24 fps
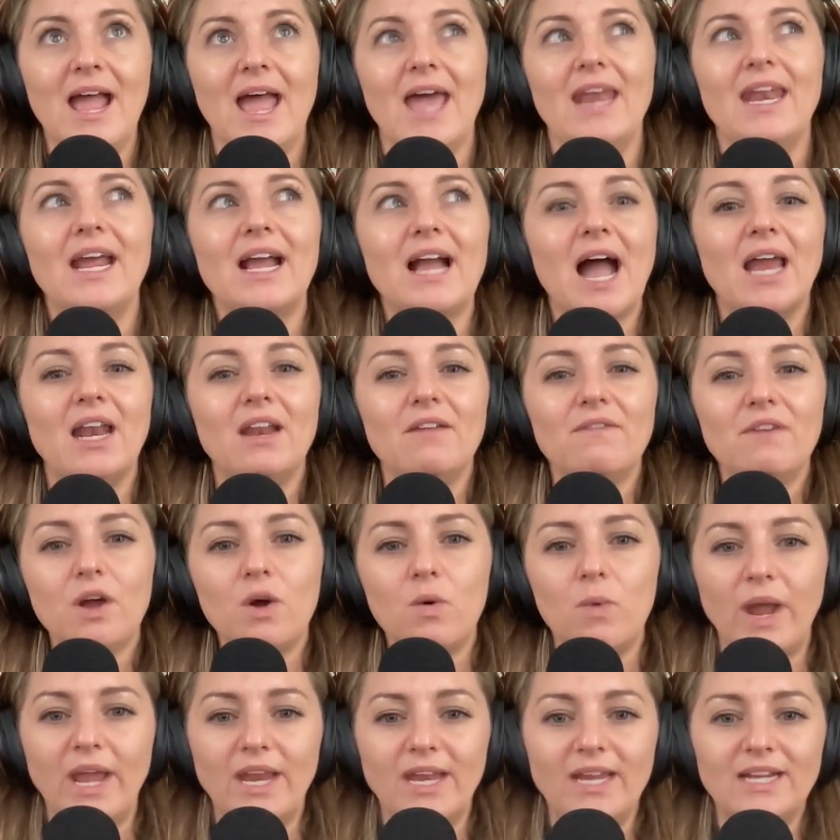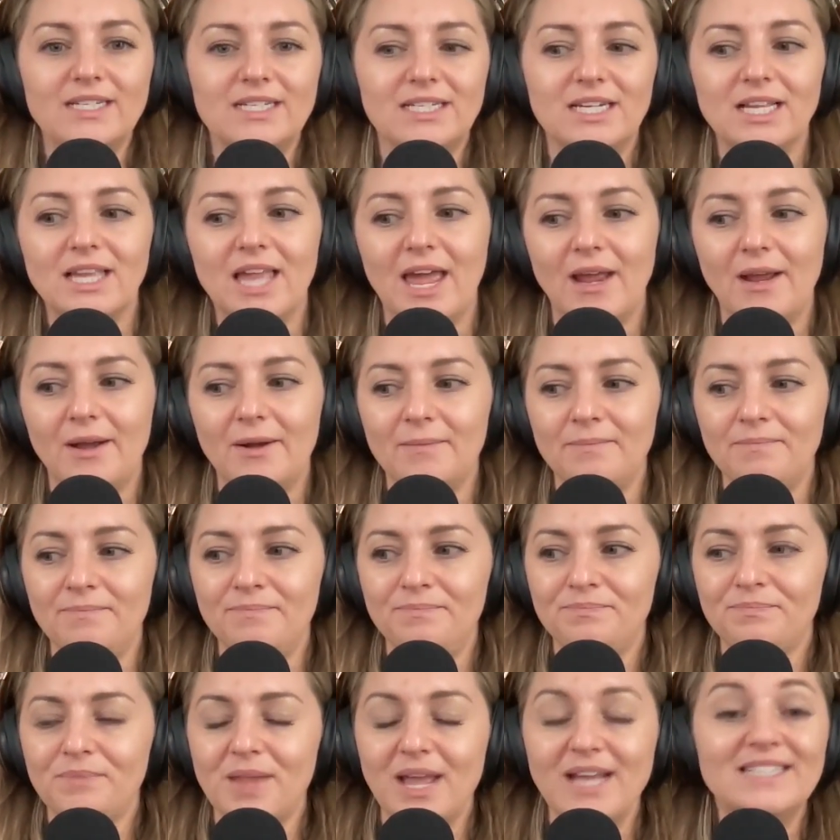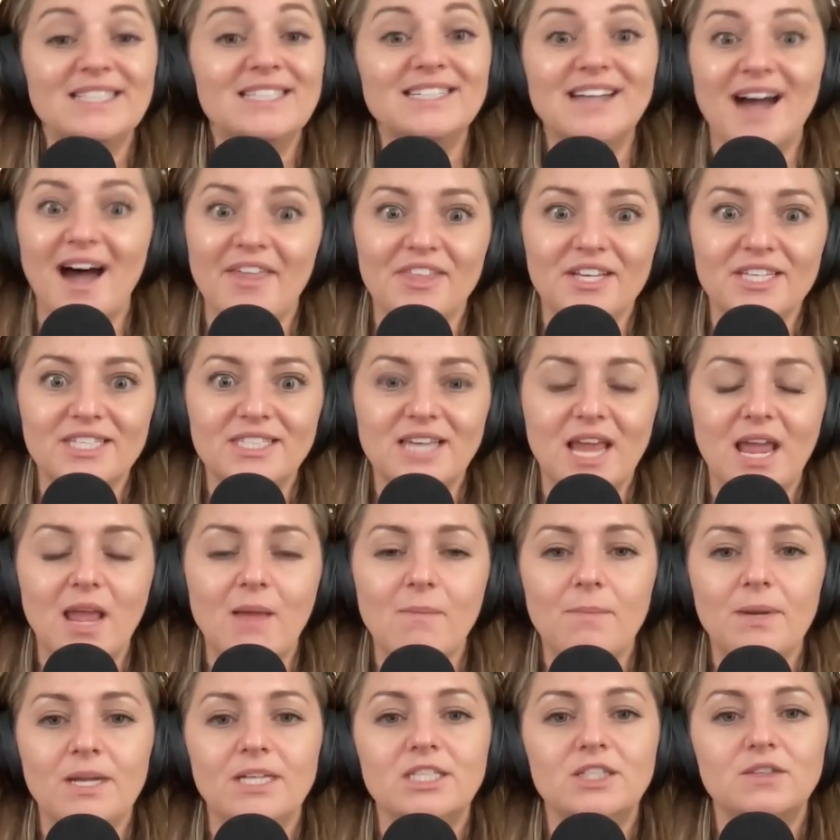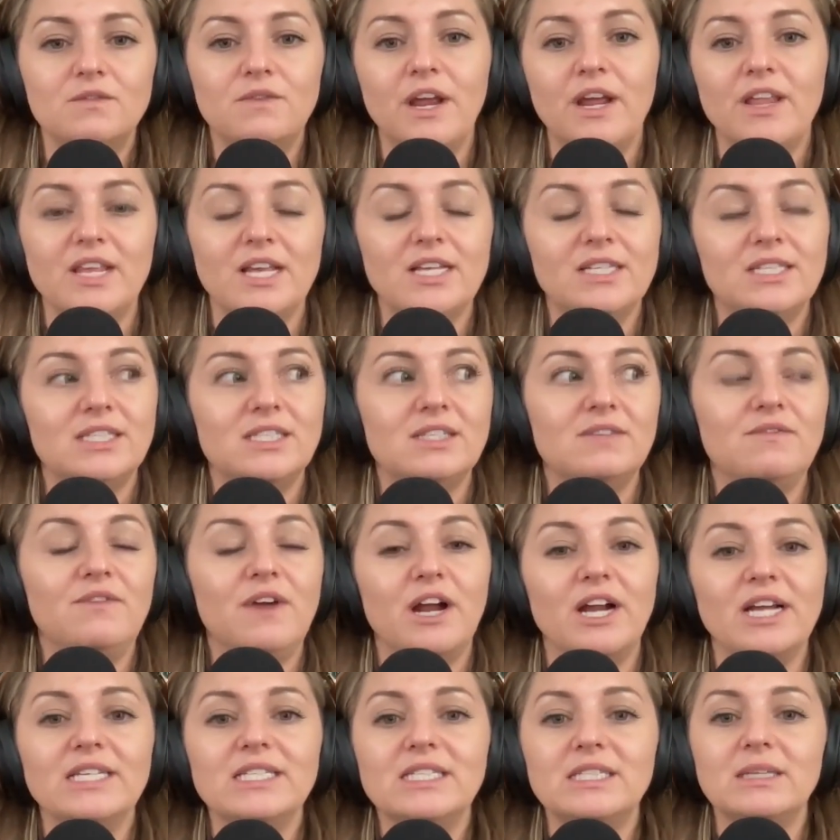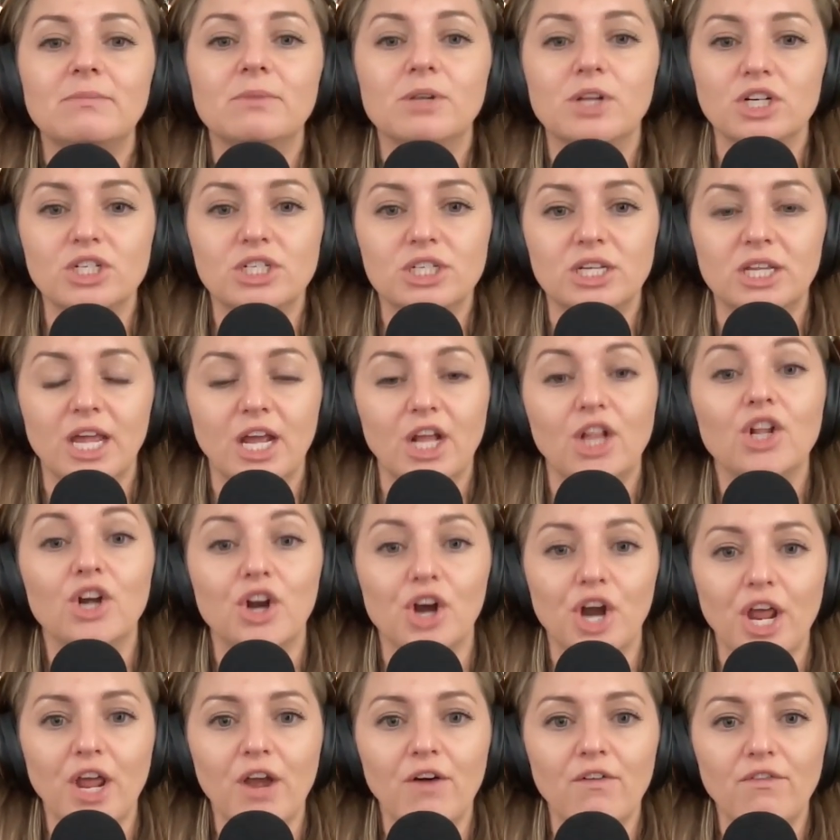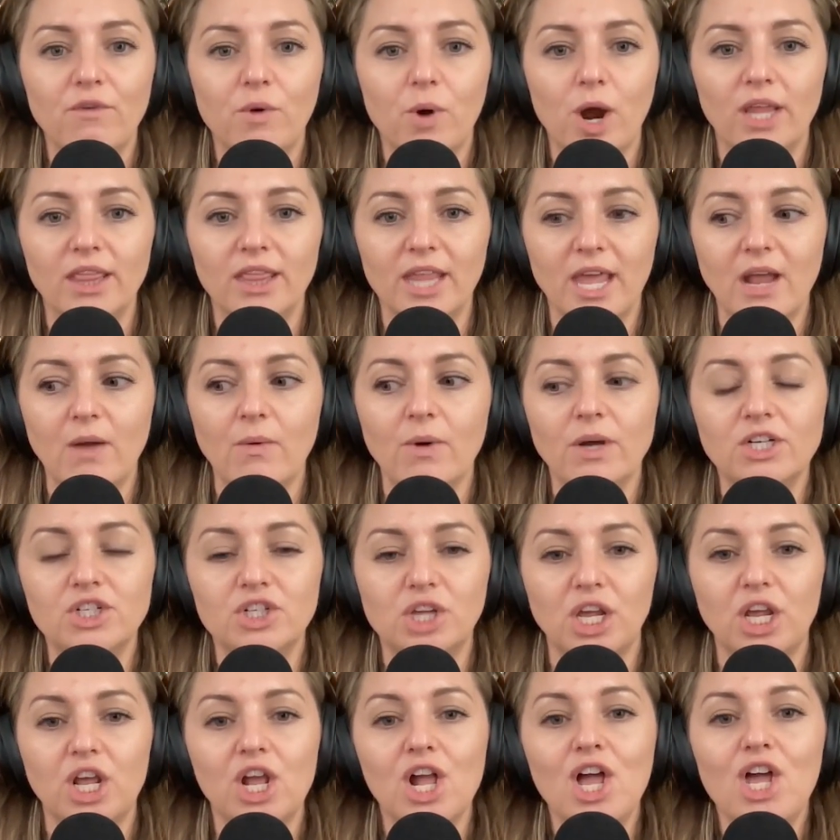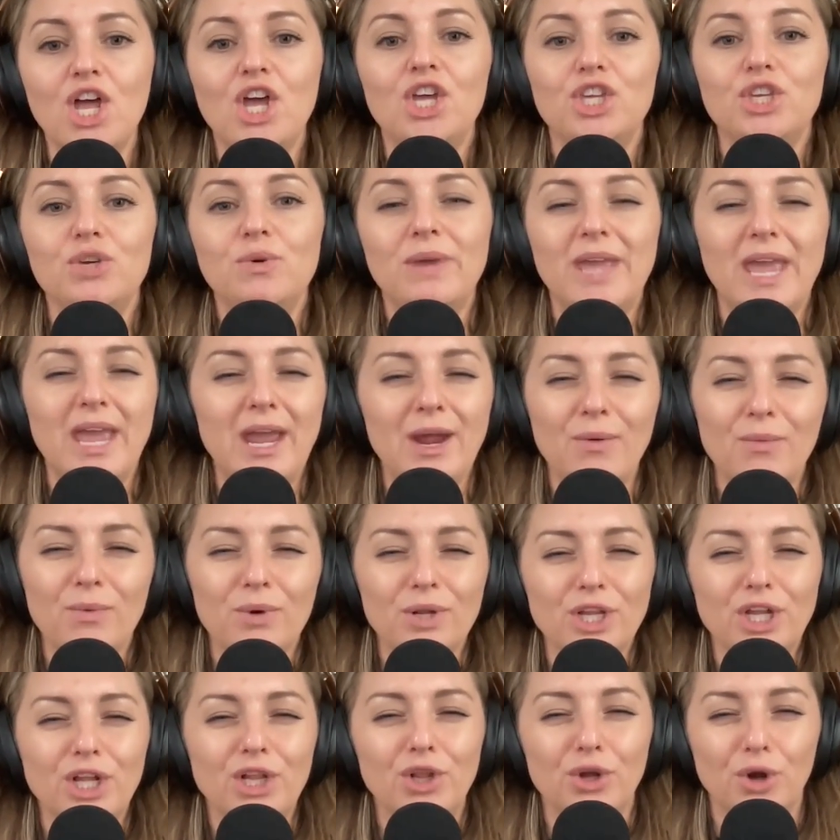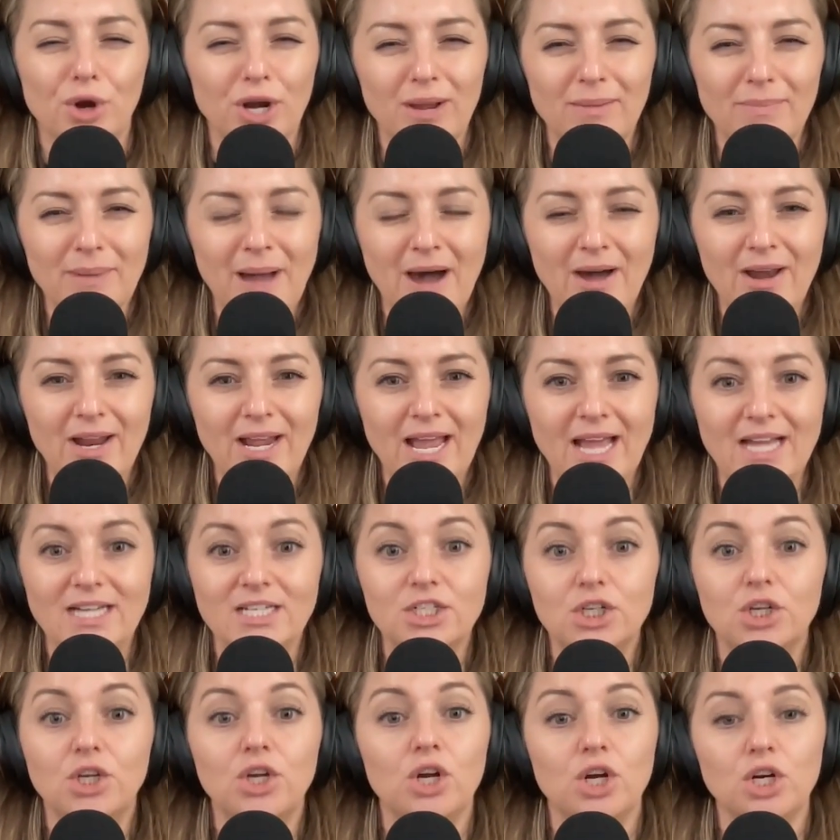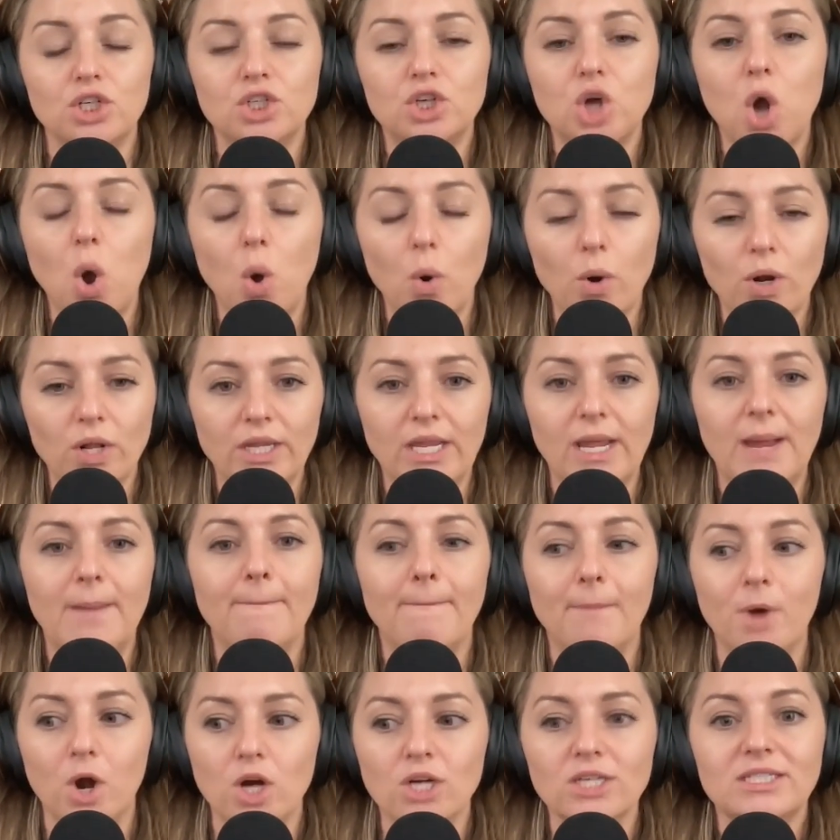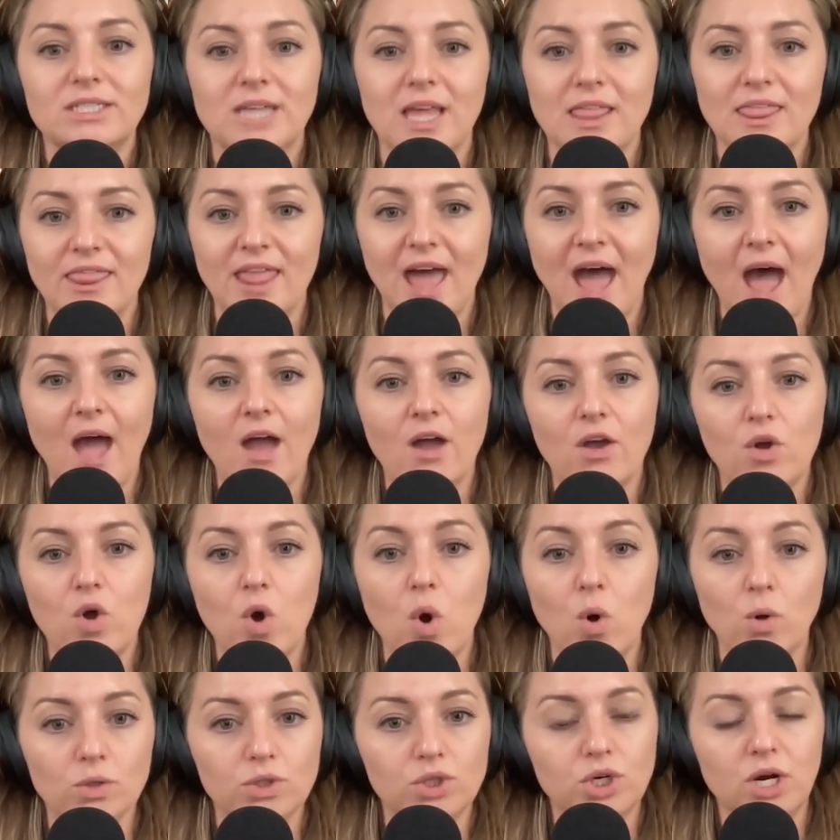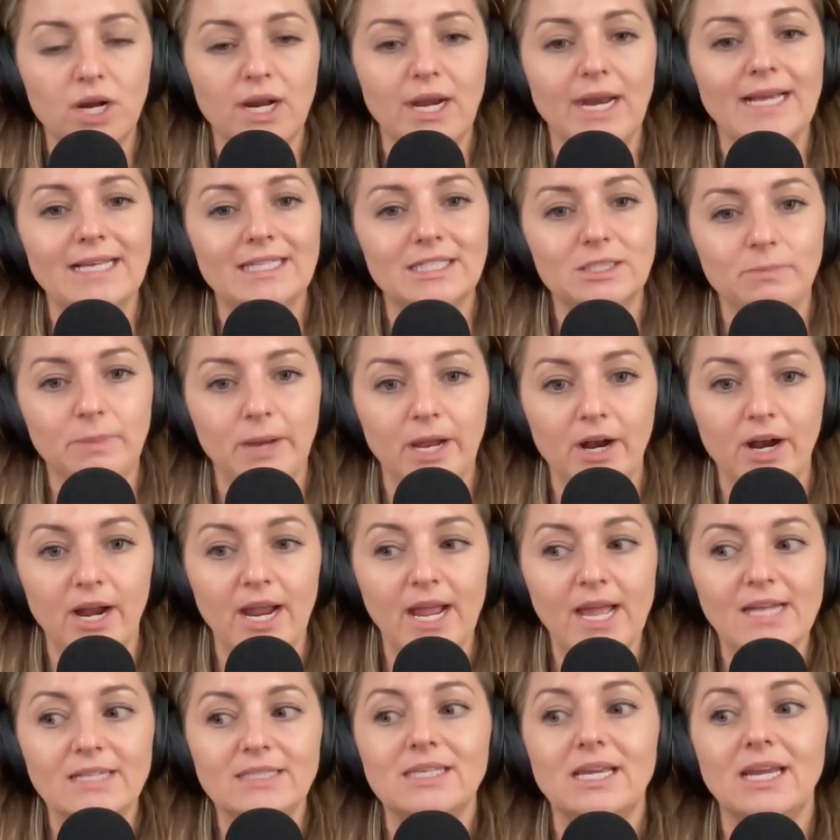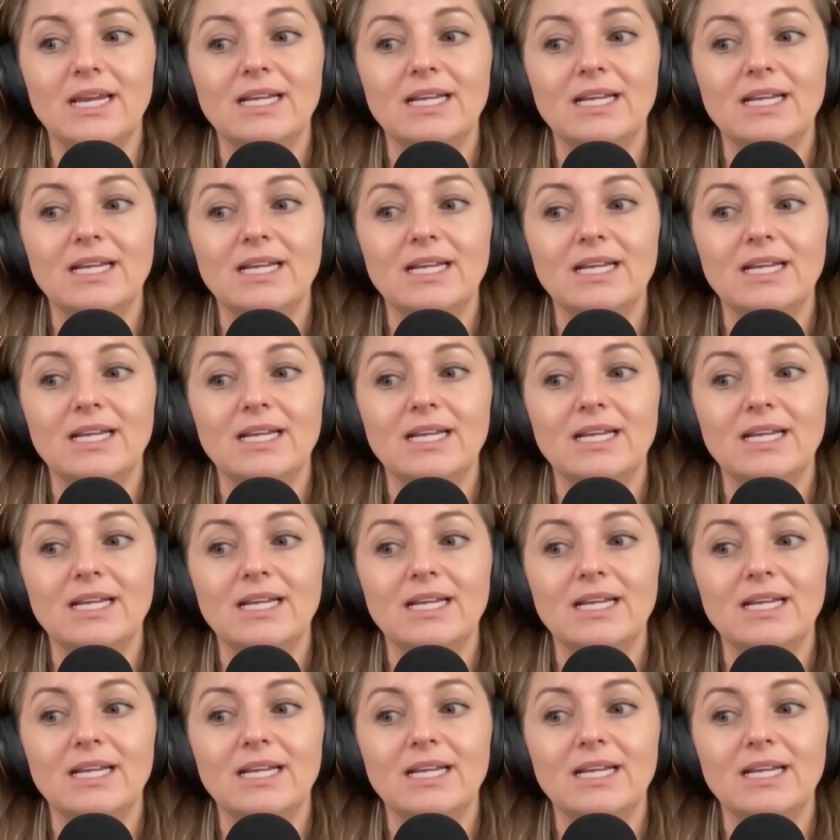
And I kind of equate it to like, it's not the same, but it's very similar to like learning a foreign language. Like you can't really learn about it until you're totally immersed in that culture and experience.